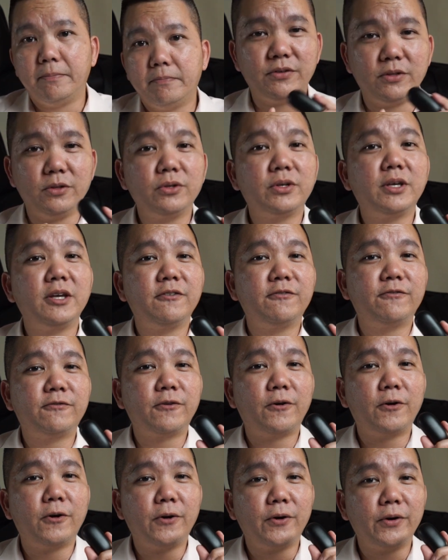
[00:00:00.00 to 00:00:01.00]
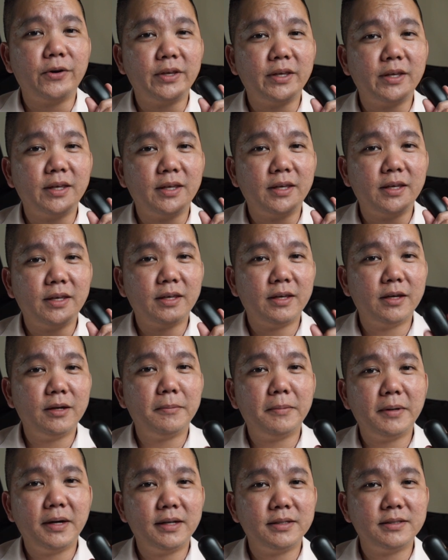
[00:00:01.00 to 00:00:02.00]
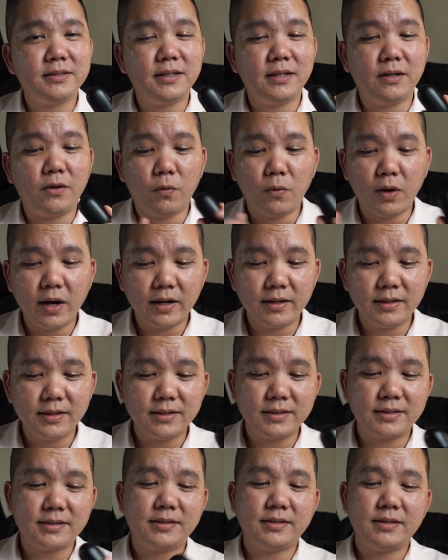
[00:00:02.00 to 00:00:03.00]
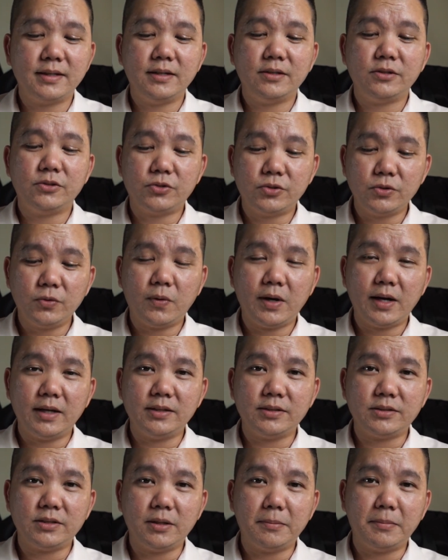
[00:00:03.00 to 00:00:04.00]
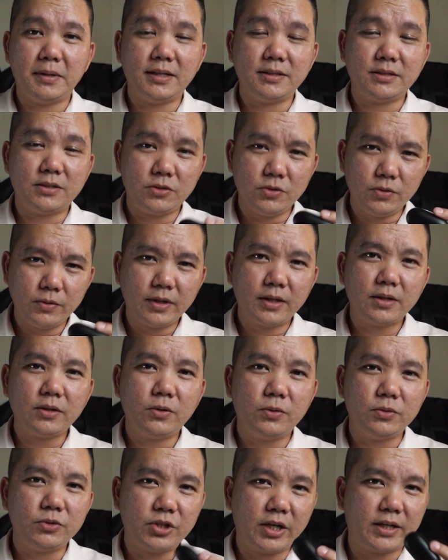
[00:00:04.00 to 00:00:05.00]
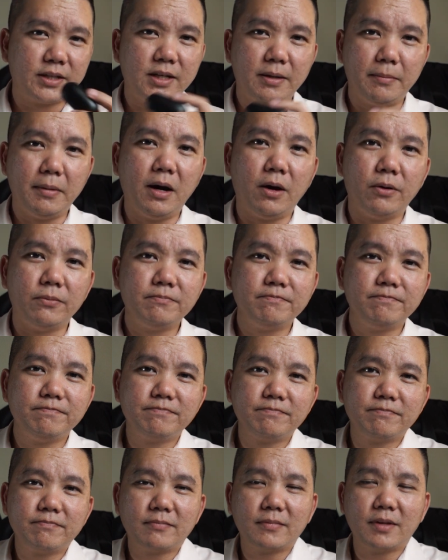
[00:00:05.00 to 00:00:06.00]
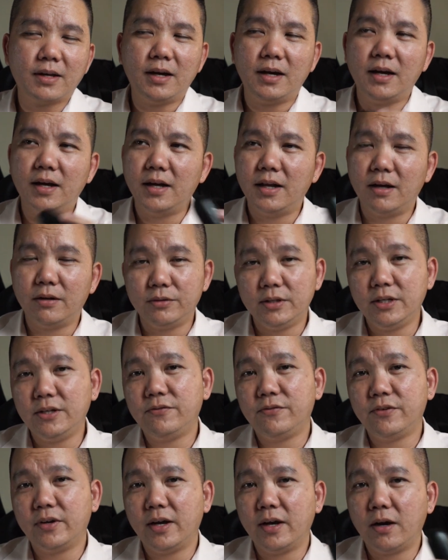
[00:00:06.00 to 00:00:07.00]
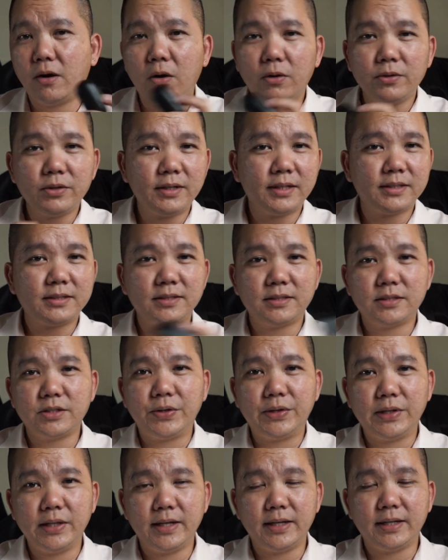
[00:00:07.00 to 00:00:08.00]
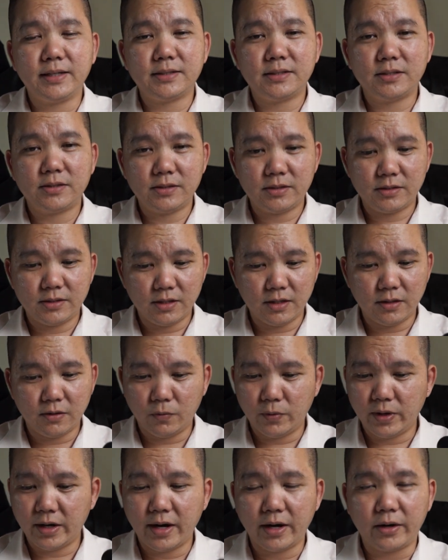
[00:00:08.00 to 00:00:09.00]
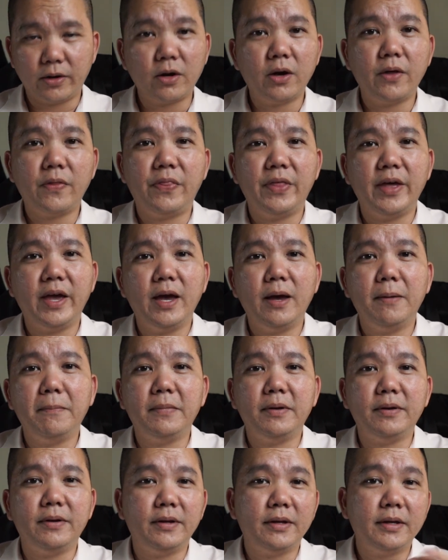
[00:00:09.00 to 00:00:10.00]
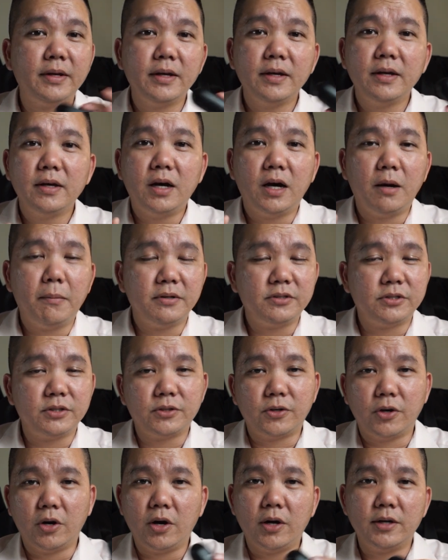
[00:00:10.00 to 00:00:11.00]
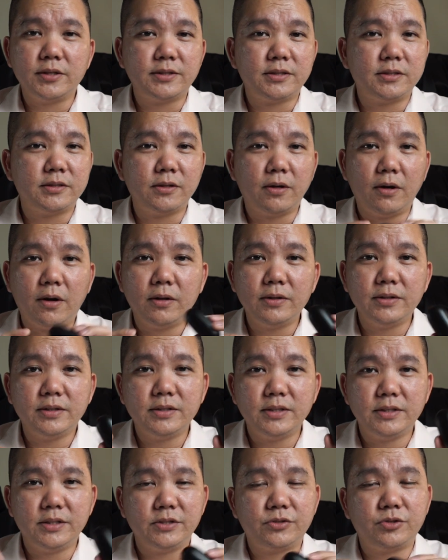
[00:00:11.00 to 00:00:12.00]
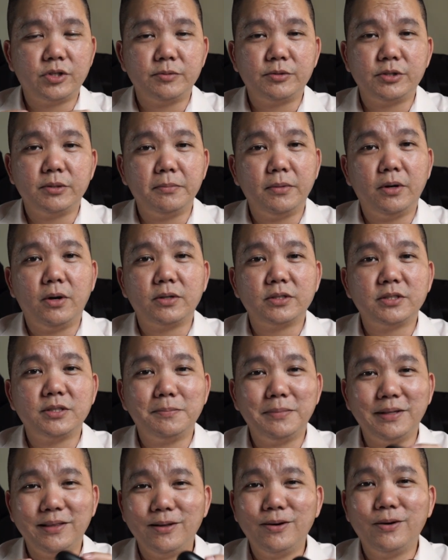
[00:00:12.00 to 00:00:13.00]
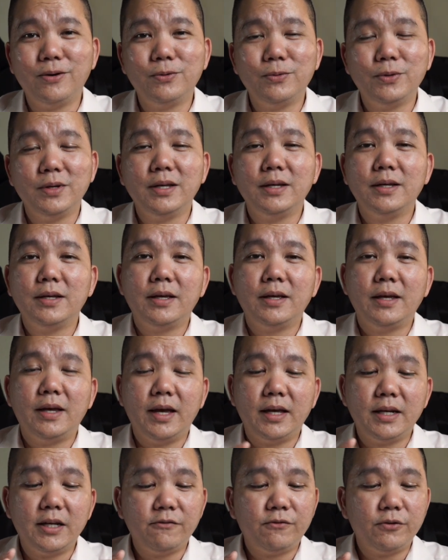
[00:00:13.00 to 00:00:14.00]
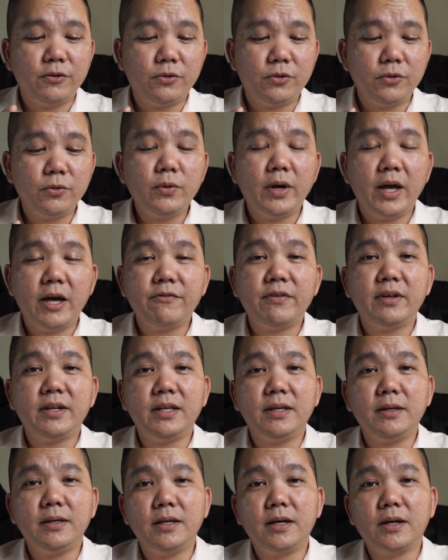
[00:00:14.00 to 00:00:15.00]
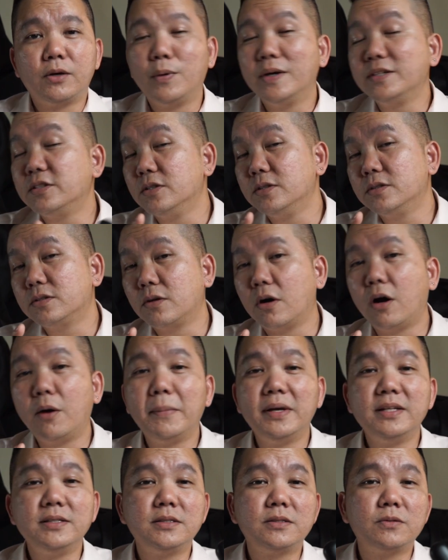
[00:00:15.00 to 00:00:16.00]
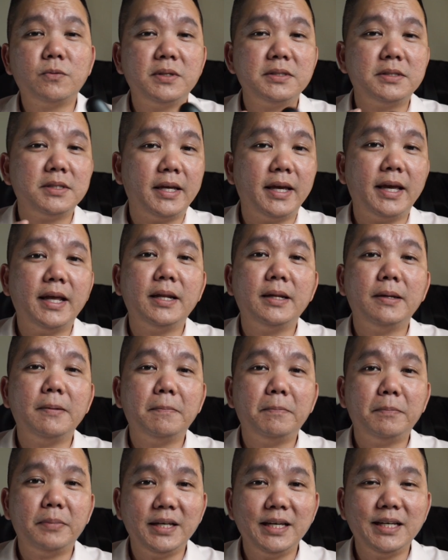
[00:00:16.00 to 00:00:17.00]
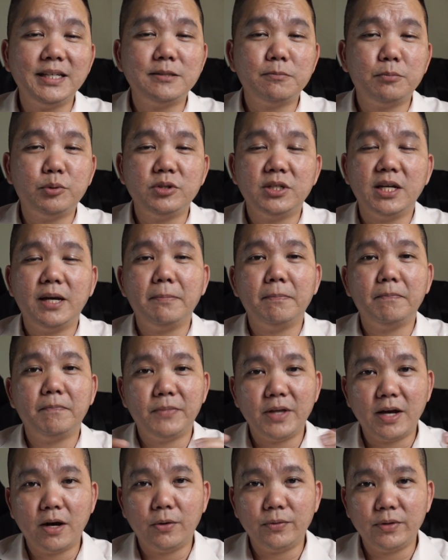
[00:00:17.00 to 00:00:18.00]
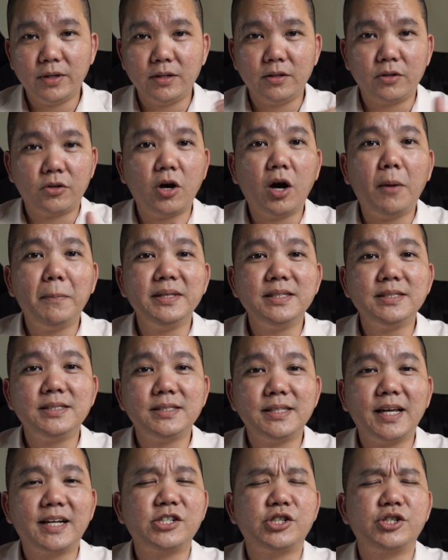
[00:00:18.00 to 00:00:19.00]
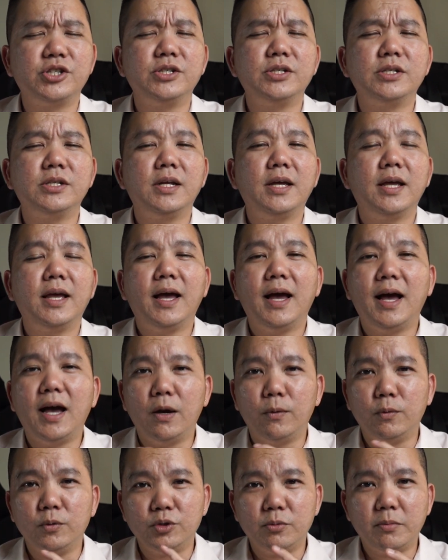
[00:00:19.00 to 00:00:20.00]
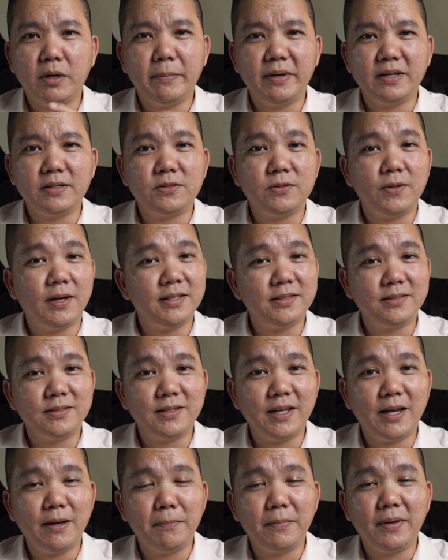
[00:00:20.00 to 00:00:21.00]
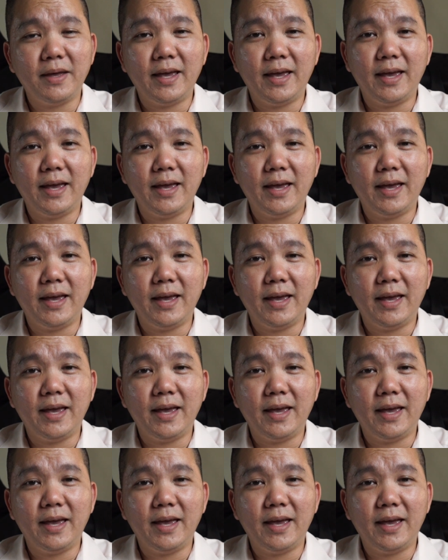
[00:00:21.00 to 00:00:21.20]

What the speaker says: If you're looking for earbuds that are wireless, true wireless earbuds, you can go and check them out. And I'll leave all the necessary links, where I got them and how much it costs, all in the description box below. And if you do have any questions, comments, once again, please put them down in the comments section. I will do my best to answer them.